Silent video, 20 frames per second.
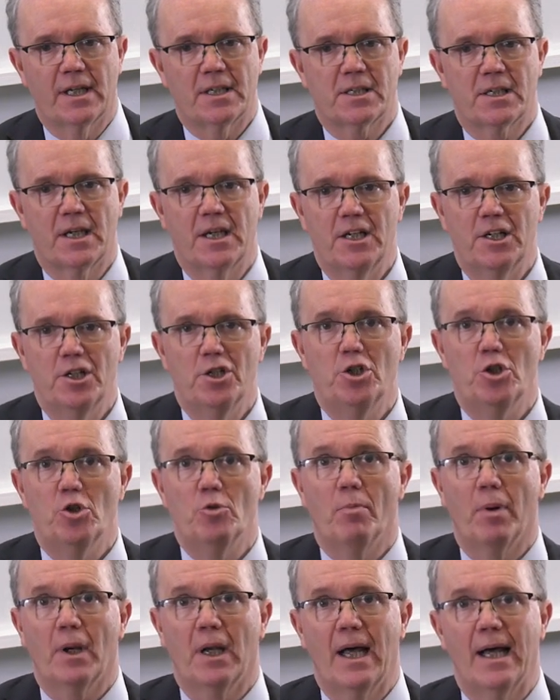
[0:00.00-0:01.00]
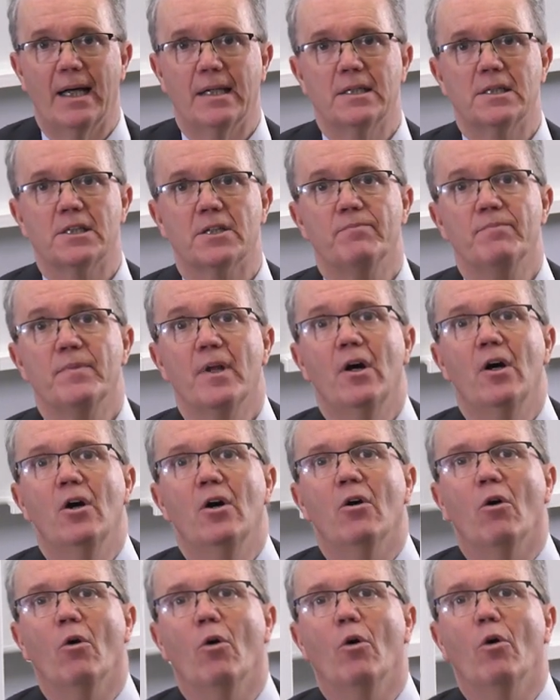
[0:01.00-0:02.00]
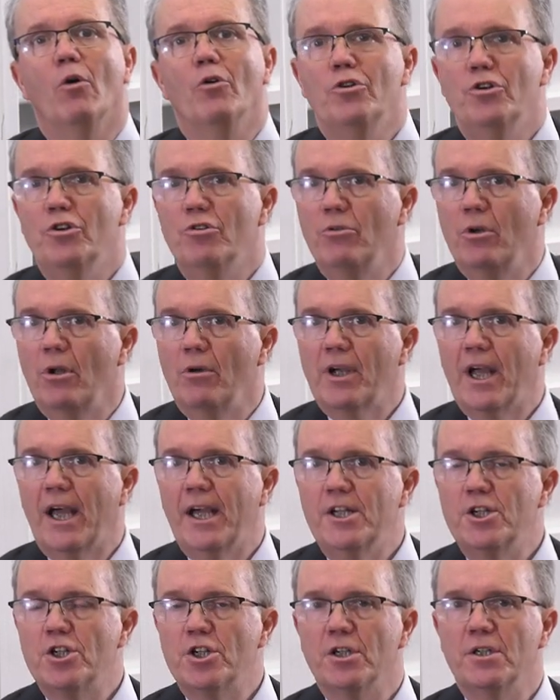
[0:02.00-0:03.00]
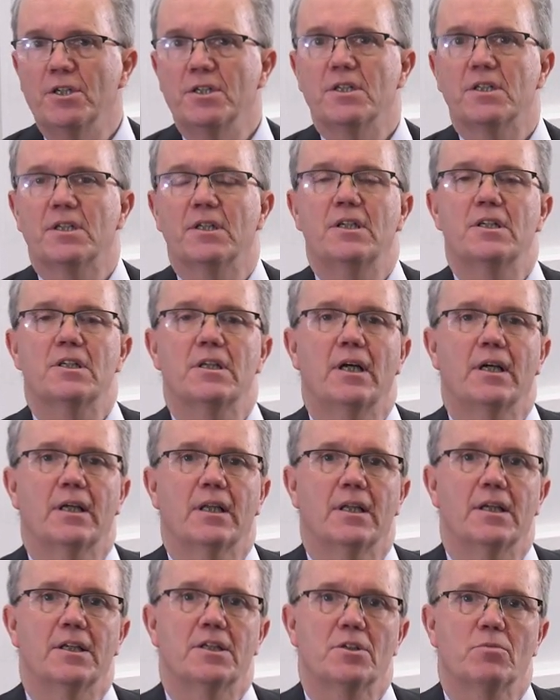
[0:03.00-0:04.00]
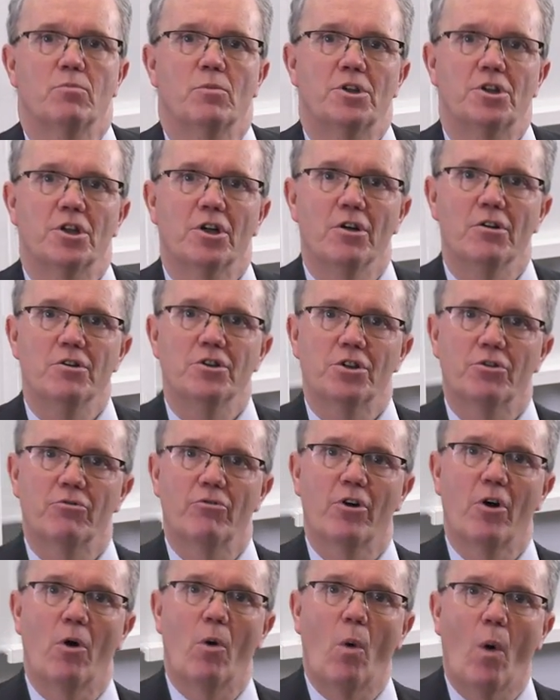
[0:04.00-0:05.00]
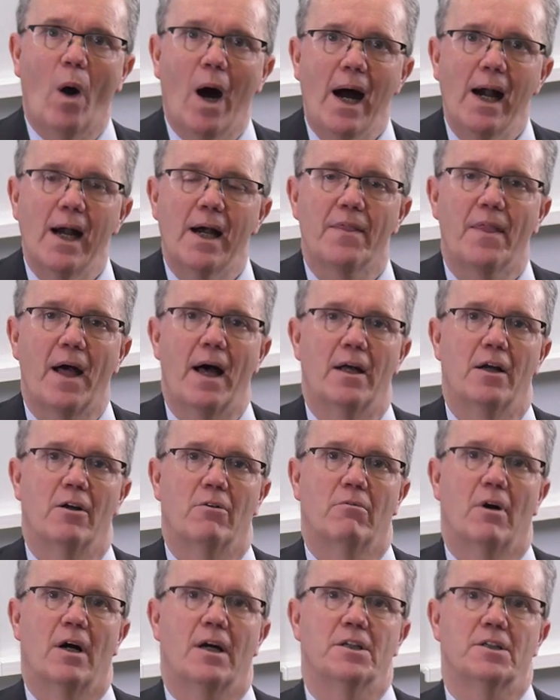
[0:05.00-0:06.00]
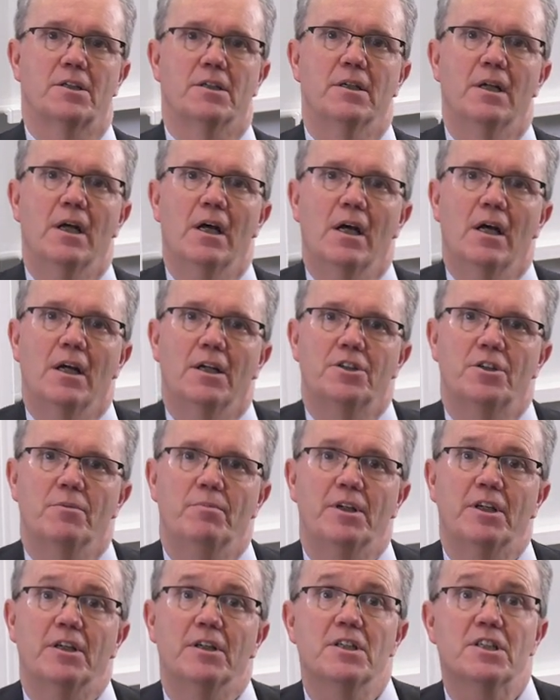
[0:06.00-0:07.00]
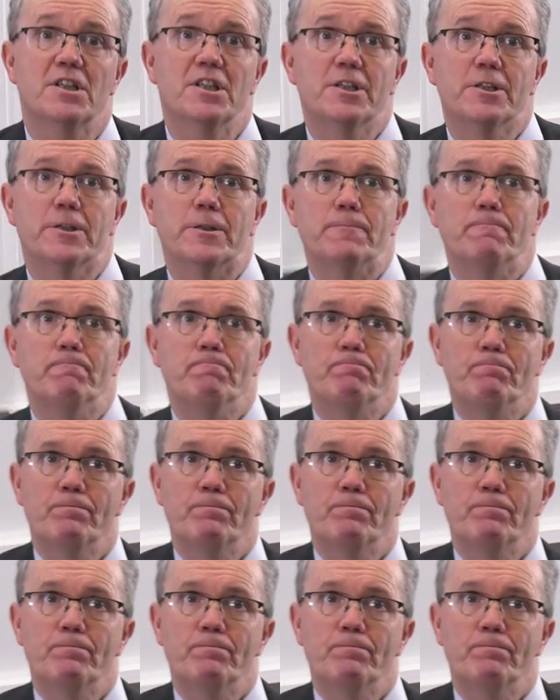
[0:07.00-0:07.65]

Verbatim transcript: let's say in new plant or new locations, things like this, which are going to require that horizon to be considered.